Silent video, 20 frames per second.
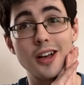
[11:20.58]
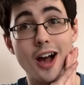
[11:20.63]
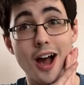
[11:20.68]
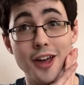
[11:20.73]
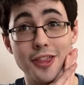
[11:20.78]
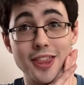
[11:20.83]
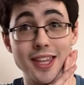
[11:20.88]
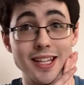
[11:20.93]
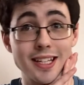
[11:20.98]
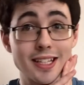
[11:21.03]
I
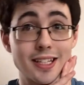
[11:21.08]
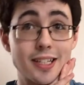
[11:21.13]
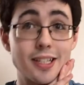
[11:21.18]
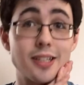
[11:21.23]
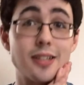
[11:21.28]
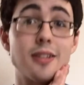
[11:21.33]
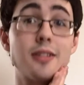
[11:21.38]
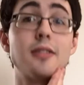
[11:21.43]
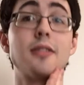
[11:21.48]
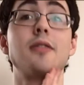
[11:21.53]
think
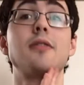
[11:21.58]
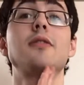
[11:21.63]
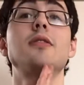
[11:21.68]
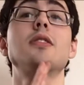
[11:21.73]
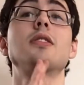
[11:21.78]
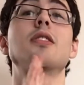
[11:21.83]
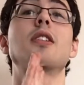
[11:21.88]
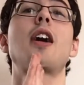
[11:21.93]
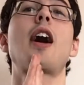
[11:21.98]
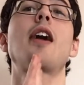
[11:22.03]

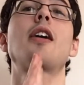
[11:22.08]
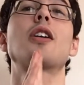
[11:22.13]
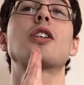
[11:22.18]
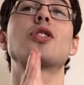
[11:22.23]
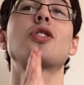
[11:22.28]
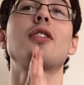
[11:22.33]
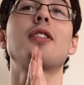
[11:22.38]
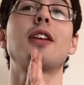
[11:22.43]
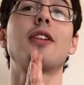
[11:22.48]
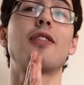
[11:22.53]
I'm going
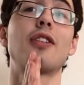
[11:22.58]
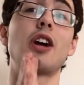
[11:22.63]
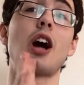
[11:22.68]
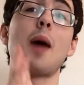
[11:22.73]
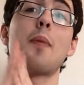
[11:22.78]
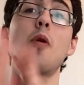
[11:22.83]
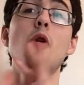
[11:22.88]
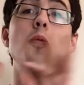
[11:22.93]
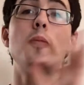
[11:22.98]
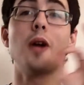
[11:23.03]
to try to think of a
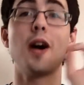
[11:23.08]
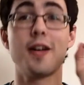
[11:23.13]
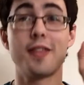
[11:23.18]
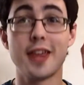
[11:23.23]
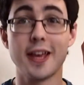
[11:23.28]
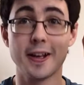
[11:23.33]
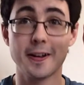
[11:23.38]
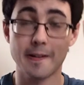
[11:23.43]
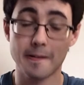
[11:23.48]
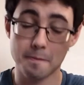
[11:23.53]
couple, but I
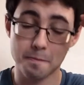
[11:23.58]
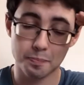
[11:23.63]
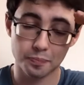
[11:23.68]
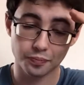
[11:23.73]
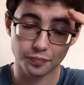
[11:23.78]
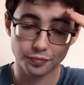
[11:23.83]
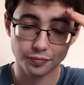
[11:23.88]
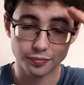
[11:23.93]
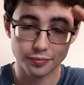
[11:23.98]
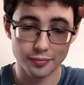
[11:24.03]
think
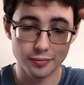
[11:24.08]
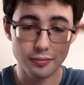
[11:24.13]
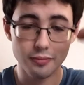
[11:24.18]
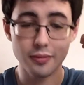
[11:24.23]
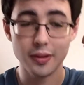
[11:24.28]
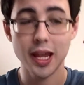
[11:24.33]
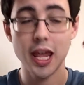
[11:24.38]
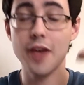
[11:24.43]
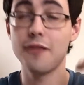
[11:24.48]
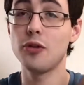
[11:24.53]

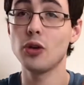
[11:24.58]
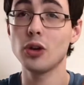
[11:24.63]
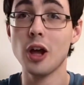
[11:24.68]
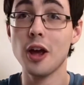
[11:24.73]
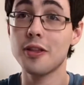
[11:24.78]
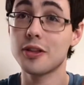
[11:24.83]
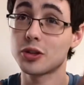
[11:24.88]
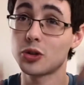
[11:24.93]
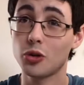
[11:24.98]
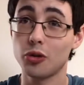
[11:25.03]
if you
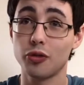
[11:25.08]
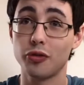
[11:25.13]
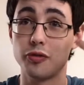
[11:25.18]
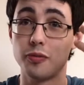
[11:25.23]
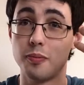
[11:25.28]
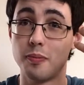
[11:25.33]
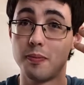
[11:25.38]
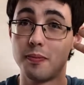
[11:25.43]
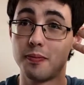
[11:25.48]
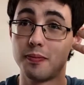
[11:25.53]
like the sort of
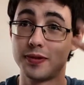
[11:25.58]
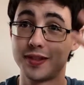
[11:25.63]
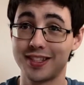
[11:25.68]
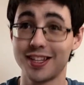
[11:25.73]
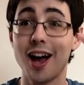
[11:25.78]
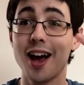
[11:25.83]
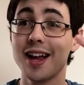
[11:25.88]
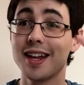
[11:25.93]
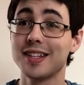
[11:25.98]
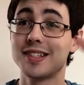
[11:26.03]

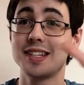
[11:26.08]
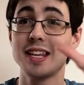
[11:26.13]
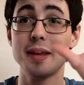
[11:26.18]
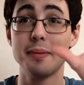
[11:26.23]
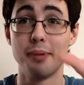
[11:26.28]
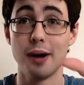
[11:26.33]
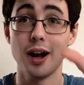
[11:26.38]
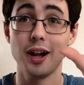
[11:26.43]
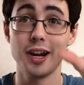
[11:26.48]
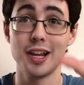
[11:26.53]
sciencey
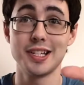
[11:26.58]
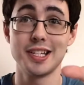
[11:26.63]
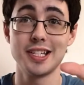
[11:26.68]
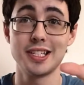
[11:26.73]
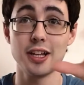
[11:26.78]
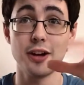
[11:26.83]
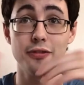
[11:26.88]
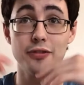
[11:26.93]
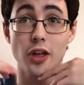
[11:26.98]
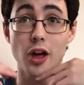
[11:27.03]
biology
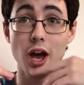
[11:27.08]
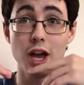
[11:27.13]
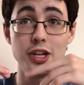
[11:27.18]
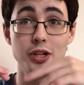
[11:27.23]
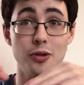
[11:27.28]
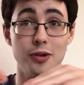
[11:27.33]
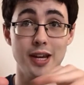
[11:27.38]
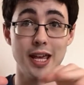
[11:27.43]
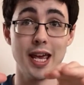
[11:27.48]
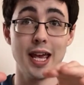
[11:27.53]
stuff that I
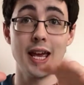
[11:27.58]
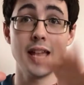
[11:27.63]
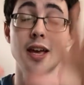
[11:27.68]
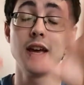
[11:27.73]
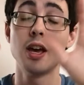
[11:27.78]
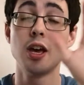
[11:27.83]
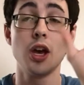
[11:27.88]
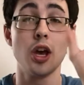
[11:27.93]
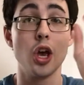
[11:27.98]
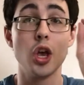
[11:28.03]
do on here,
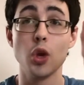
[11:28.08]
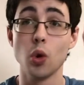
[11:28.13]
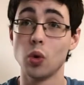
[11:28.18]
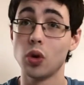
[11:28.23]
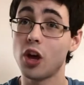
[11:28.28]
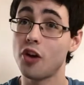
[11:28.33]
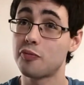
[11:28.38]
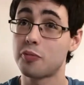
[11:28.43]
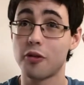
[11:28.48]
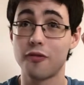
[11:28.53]
you'll
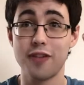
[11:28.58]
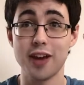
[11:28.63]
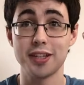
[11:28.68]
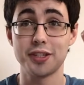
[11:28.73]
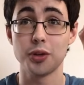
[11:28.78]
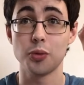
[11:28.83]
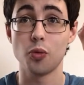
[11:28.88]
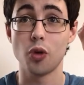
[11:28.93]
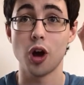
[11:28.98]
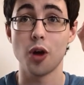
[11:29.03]
love
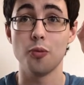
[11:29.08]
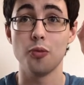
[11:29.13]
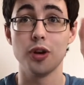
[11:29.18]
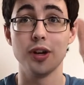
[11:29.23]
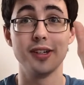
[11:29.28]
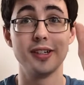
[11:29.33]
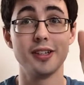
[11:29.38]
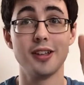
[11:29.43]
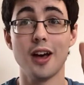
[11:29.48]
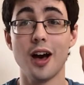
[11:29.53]
Professor
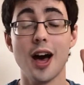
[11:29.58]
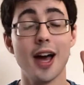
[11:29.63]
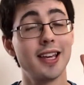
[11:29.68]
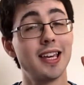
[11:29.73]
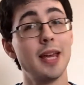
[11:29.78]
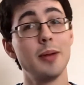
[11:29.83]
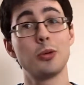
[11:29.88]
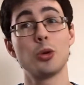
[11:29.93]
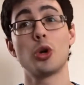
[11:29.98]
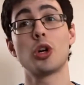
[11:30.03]
Wormwood. I
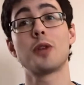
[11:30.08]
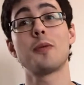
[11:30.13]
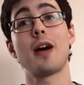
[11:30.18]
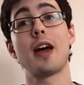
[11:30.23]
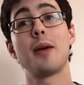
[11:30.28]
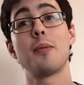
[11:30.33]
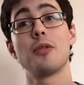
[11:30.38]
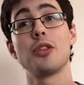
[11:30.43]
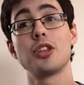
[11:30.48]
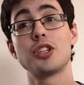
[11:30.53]
keep talking about
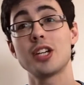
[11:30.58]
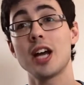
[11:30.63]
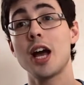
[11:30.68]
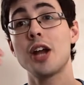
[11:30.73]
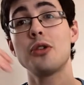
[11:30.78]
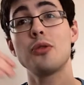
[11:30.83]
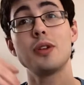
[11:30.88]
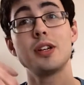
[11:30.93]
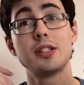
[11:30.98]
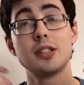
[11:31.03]
him on the
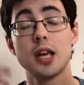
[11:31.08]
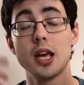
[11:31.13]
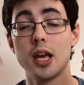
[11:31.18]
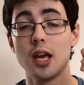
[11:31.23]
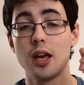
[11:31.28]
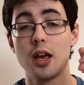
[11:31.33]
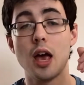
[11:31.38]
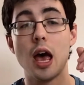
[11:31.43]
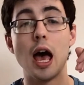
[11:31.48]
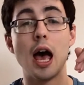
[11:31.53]
channel. He's
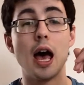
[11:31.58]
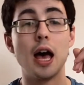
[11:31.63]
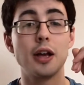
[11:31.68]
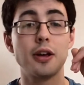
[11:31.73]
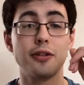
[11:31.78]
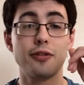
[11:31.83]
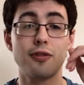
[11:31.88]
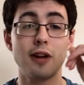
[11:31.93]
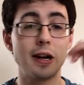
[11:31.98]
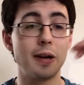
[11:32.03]
a
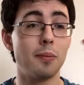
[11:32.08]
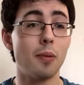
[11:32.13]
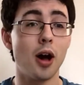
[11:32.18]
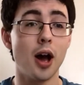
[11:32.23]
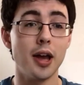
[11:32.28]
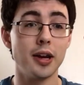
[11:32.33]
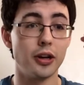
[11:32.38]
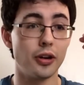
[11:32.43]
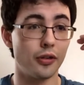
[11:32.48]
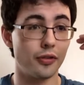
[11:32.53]
good friend of
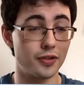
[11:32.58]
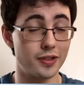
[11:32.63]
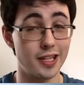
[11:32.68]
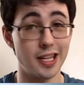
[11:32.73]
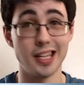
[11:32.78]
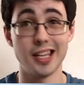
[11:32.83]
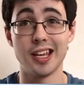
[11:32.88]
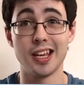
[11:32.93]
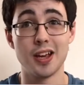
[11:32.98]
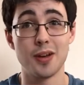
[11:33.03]
mine, and
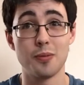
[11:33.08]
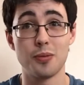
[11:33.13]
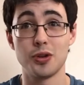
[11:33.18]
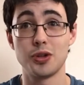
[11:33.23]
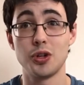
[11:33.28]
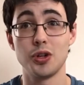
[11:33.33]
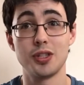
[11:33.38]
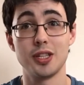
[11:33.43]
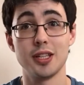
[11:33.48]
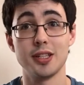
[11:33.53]
obviously
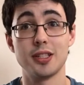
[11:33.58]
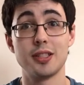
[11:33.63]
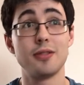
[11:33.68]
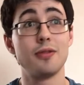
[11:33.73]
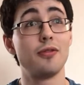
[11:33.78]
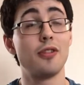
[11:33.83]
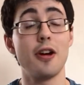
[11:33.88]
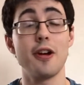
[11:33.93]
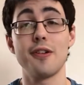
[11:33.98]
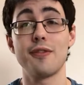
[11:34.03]
produces
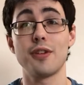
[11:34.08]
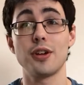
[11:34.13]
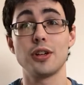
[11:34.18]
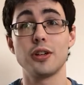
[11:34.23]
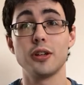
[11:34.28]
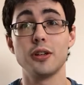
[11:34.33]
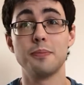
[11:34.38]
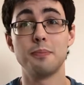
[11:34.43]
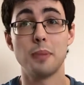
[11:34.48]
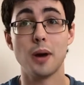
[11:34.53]
very, very
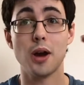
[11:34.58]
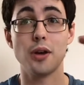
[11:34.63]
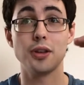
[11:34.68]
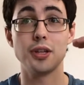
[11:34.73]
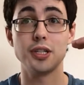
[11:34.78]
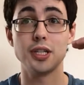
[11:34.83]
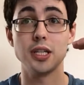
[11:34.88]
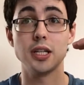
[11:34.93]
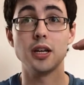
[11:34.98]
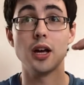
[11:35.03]
good
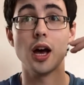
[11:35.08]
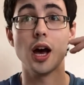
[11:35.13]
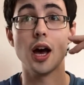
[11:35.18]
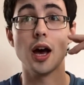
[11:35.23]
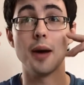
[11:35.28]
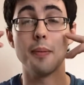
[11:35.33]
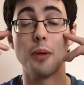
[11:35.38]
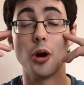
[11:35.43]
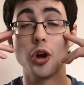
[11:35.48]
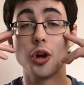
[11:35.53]
biology,
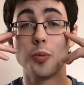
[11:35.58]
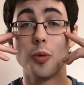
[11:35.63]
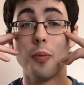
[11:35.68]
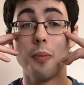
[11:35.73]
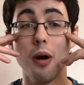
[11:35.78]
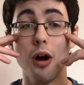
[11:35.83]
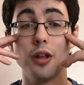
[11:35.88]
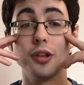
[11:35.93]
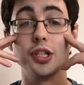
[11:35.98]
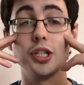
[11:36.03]
Pokemon
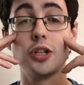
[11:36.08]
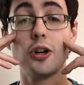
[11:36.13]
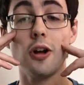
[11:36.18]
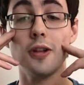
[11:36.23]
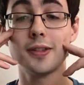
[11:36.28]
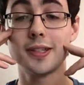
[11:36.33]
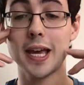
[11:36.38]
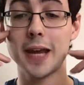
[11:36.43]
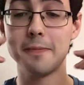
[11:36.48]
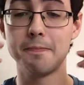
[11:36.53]
biology
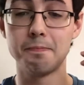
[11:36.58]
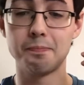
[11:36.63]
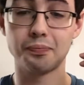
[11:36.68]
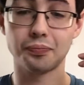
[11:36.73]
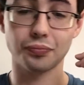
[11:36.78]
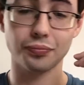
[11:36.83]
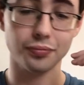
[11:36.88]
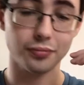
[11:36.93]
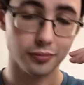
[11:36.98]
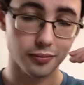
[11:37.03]
content.
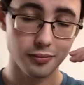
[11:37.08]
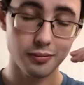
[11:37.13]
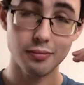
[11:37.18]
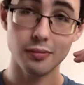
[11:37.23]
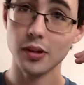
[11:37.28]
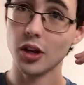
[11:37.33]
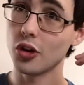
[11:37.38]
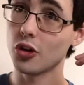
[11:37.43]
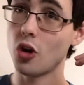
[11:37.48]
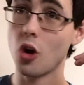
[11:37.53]

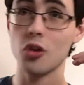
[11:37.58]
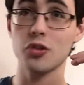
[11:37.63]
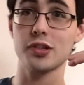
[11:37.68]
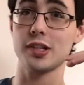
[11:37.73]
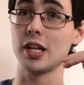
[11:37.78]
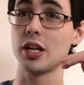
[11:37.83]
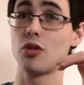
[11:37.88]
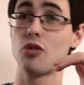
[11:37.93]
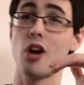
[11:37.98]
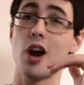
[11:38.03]

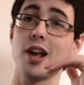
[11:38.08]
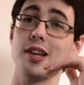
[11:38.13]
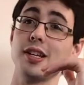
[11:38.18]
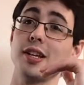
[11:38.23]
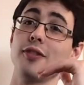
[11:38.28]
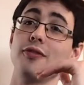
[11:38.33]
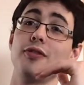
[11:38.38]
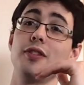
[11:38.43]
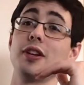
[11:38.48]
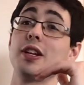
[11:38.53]
Constantly
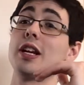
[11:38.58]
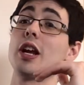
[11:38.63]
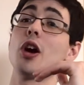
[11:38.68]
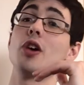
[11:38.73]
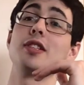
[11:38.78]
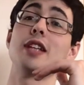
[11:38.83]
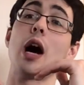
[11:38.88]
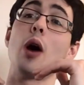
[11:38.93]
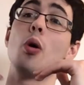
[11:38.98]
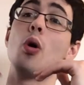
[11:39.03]
grinding
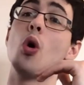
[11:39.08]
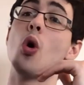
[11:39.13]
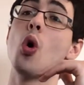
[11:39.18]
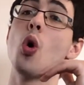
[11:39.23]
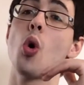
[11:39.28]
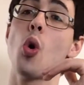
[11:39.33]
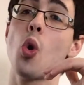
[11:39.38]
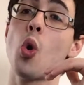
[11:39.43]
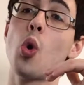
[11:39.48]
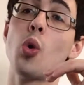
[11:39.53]
videos out
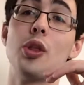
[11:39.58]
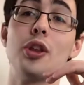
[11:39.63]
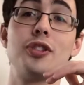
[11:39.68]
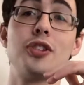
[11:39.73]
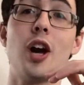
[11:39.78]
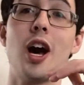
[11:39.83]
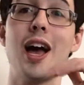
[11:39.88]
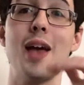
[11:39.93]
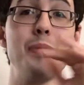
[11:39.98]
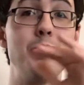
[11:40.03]
all the
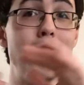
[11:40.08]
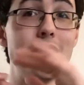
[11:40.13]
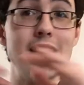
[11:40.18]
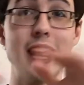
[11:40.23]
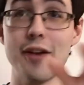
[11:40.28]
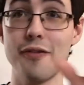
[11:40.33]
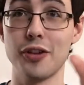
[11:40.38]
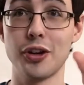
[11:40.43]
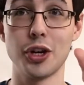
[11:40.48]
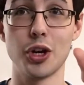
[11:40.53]
time. You're
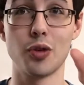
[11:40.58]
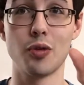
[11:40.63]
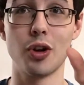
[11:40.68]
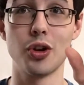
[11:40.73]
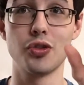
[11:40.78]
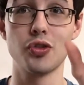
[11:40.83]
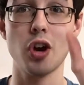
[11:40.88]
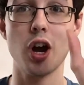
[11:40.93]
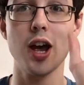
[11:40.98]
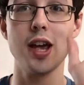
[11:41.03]
never going to
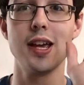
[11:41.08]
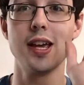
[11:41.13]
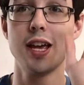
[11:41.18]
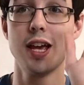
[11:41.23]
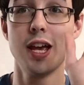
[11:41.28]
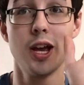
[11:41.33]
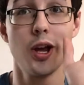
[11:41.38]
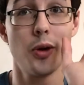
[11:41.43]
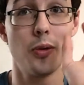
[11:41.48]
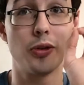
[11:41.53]
run dry
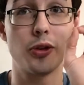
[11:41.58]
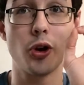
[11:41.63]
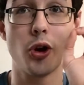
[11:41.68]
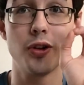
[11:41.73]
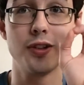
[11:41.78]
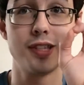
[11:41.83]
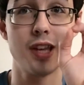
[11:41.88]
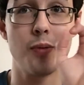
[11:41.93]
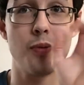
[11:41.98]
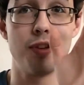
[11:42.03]
with
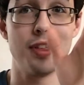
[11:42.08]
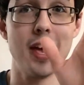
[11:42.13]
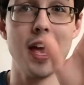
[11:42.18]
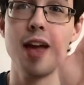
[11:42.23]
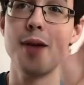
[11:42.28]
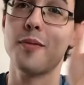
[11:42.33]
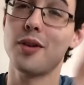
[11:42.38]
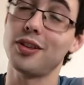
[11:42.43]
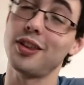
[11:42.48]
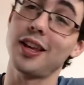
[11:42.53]
content with
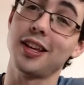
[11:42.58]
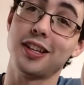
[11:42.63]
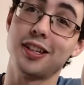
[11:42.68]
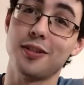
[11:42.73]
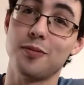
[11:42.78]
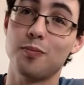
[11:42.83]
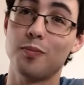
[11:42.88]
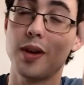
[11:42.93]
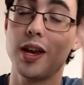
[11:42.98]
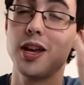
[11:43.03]
him,
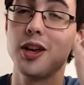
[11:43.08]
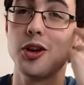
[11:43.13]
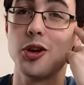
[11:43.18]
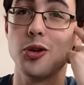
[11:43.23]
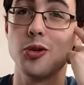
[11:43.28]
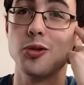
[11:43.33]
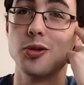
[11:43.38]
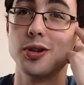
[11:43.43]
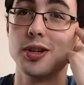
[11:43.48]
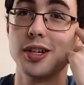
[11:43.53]
unlike me,
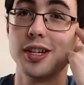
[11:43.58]
who